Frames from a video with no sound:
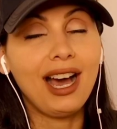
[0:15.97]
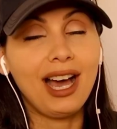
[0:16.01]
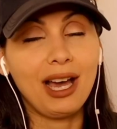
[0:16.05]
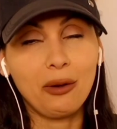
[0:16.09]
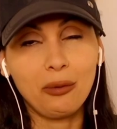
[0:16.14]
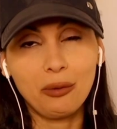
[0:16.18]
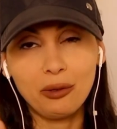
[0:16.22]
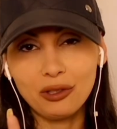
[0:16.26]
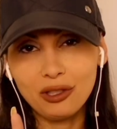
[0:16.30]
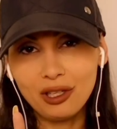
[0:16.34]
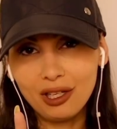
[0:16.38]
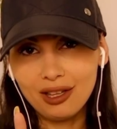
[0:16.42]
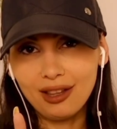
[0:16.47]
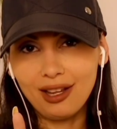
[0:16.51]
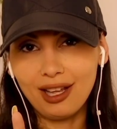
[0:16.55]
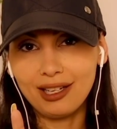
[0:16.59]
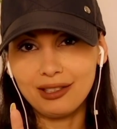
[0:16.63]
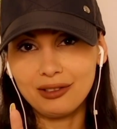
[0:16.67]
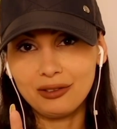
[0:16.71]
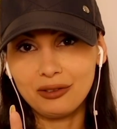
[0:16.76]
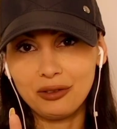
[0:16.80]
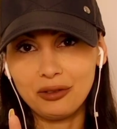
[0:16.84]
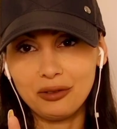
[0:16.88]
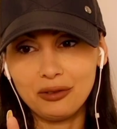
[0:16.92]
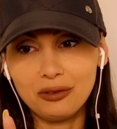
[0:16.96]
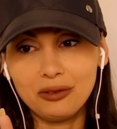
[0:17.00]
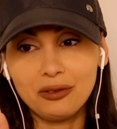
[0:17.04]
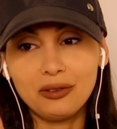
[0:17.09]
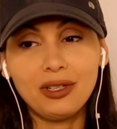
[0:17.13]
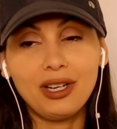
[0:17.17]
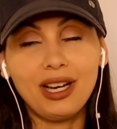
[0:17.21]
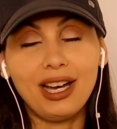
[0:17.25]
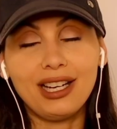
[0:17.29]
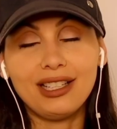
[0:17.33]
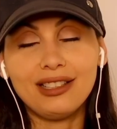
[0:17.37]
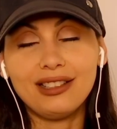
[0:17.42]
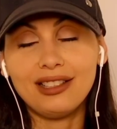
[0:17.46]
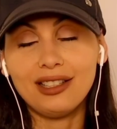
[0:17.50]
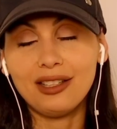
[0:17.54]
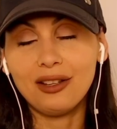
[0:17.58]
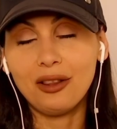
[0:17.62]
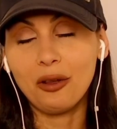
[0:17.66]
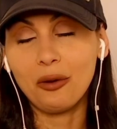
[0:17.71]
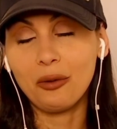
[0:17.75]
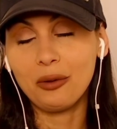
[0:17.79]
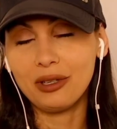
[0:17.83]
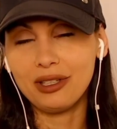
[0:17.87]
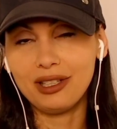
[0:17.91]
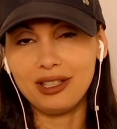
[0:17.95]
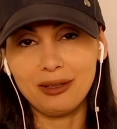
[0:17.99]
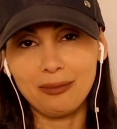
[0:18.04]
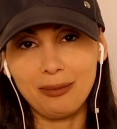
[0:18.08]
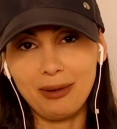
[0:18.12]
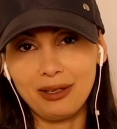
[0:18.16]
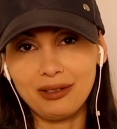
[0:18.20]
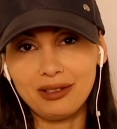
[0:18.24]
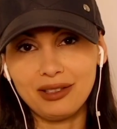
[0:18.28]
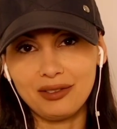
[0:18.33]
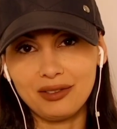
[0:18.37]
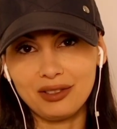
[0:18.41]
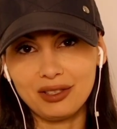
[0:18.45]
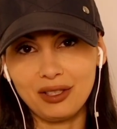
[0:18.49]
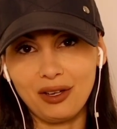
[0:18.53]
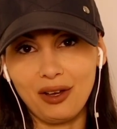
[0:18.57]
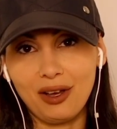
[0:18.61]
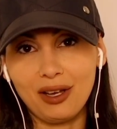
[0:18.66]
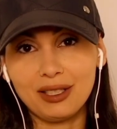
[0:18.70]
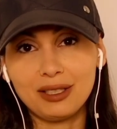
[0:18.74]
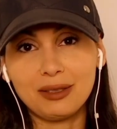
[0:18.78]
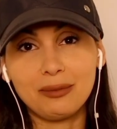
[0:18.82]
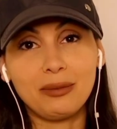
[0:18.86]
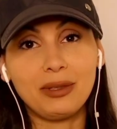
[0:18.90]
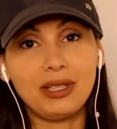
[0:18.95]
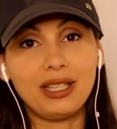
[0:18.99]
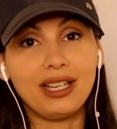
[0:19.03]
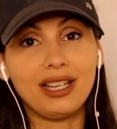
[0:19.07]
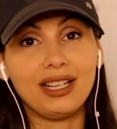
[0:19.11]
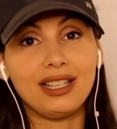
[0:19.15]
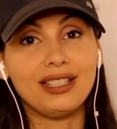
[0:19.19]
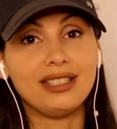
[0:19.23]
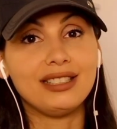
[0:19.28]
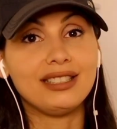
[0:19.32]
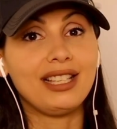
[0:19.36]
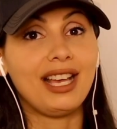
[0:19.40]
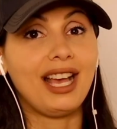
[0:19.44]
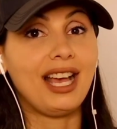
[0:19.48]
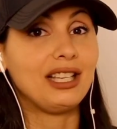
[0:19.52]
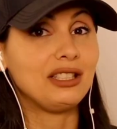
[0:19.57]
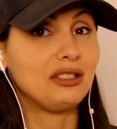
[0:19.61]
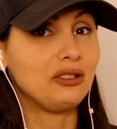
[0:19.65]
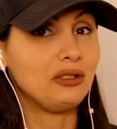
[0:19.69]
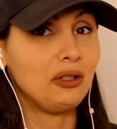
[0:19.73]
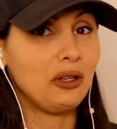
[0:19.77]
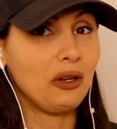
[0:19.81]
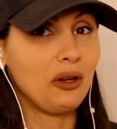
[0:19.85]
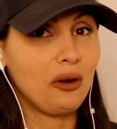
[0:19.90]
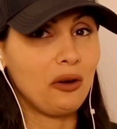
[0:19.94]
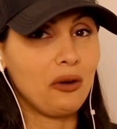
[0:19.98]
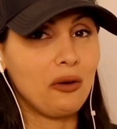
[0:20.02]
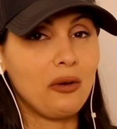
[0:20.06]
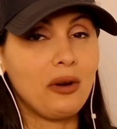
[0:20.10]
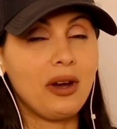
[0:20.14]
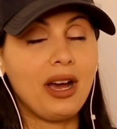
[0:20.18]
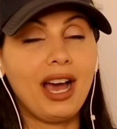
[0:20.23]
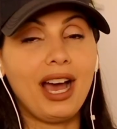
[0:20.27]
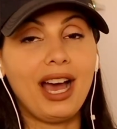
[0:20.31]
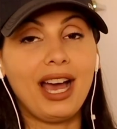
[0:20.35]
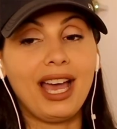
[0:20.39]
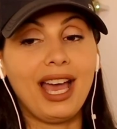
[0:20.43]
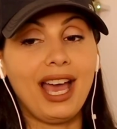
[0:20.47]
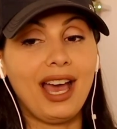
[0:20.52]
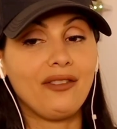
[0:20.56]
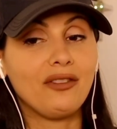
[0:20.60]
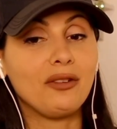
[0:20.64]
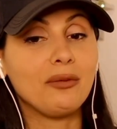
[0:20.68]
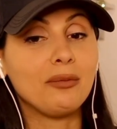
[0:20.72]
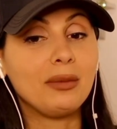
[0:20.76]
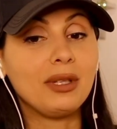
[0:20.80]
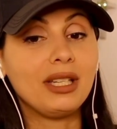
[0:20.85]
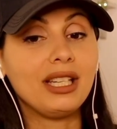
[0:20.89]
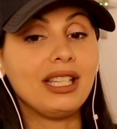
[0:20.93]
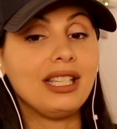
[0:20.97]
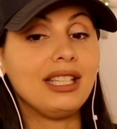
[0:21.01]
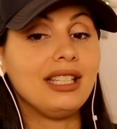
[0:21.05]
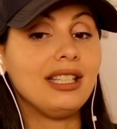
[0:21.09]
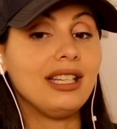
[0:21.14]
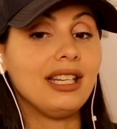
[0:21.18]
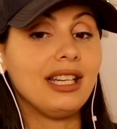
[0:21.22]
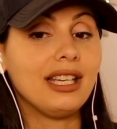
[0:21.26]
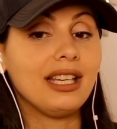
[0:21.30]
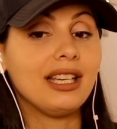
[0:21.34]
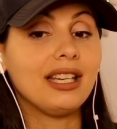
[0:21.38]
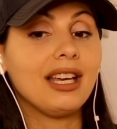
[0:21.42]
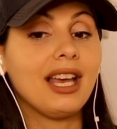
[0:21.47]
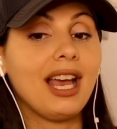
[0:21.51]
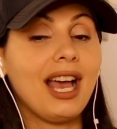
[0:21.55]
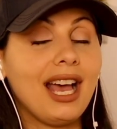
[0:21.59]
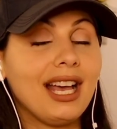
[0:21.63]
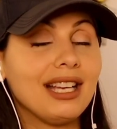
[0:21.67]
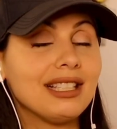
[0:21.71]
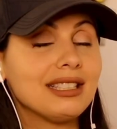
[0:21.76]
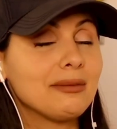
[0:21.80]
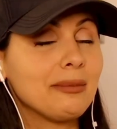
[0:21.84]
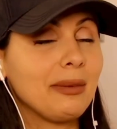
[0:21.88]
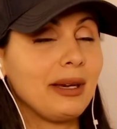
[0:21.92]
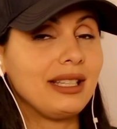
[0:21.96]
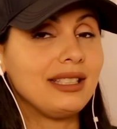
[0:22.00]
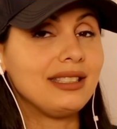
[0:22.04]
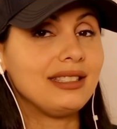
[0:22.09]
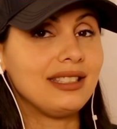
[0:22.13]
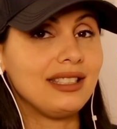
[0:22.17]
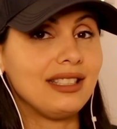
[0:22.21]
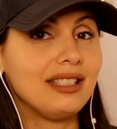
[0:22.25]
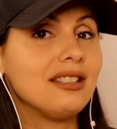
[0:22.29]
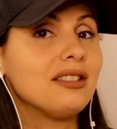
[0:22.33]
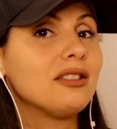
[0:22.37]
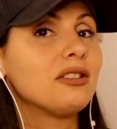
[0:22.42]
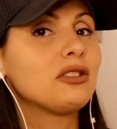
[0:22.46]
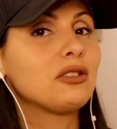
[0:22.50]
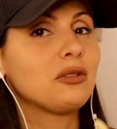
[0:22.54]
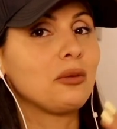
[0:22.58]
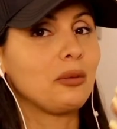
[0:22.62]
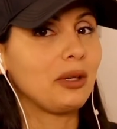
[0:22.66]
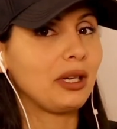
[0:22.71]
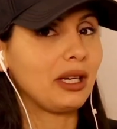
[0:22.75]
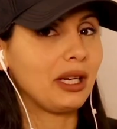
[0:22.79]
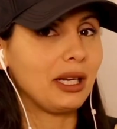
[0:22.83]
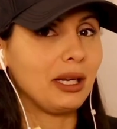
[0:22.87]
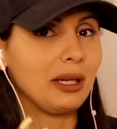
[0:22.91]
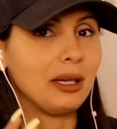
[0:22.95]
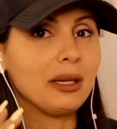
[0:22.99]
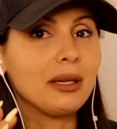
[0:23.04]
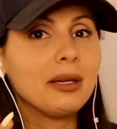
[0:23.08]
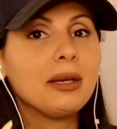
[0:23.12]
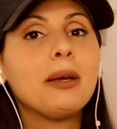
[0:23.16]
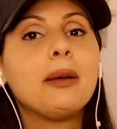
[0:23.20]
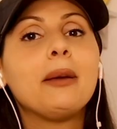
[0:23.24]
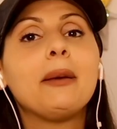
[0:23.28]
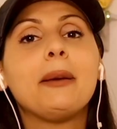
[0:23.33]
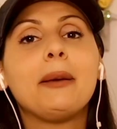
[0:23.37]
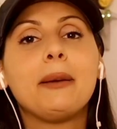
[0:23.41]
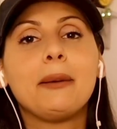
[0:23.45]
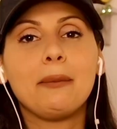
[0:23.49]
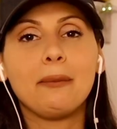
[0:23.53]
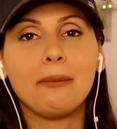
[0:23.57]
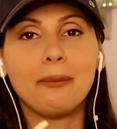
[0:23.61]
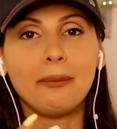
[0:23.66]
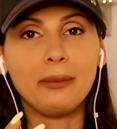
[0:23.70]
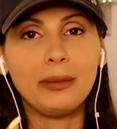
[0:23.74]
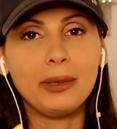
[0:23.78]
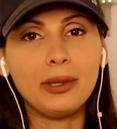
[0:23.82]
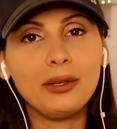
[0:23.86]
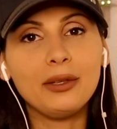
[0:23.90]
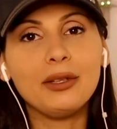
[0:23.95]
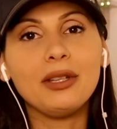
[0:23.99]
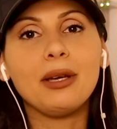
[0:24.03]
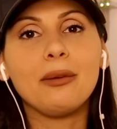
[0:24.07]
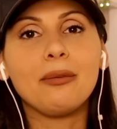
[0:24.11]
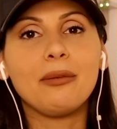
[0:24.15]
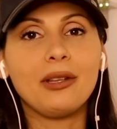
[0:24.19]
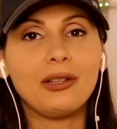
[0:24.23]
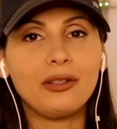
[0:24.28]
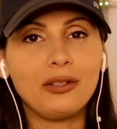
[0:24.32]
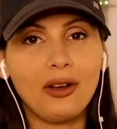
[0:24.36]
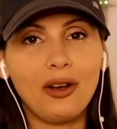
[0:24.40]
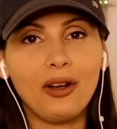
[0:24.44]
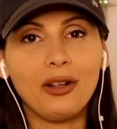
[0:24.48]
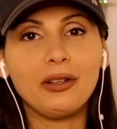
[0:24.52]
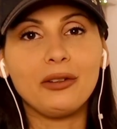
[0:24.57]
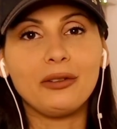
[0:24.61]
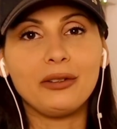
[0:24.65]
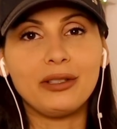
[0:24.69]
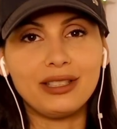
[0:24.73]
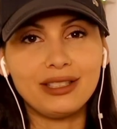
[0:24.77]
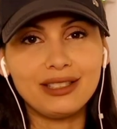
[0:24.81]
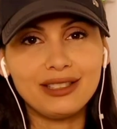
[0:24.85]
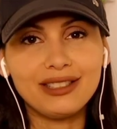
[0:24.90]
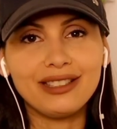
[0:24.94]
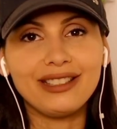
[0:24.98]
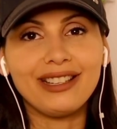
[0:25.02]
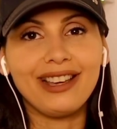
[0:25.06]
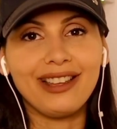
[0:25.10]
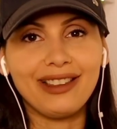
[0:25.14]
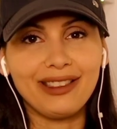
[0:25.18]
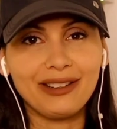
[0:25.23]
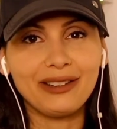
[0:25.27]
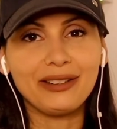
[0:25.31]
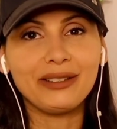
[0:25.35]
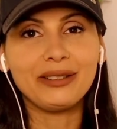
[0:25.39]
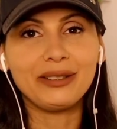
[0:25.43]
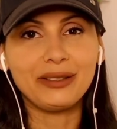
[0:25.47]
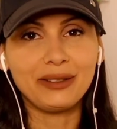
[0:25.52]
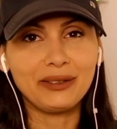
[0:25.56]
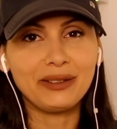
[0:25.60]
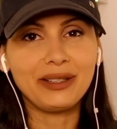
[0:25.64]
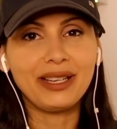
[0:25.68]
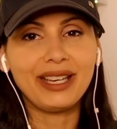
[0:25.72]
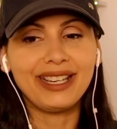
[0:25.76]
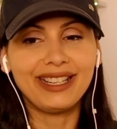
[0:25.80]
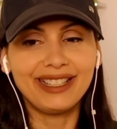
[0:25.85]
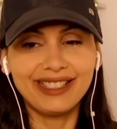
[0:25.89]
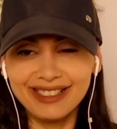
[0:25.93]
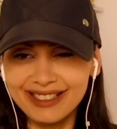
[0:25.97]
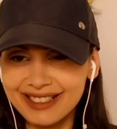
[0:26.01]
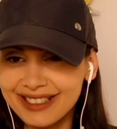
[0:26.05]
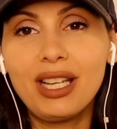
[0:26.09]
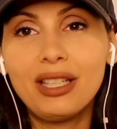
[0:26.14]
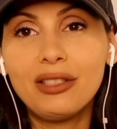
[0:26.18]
I will not lie to you, I did lower the amount of sauce because, as you know, I haven't been eating as spicy, so we're gonna build up the tolerance together, okay?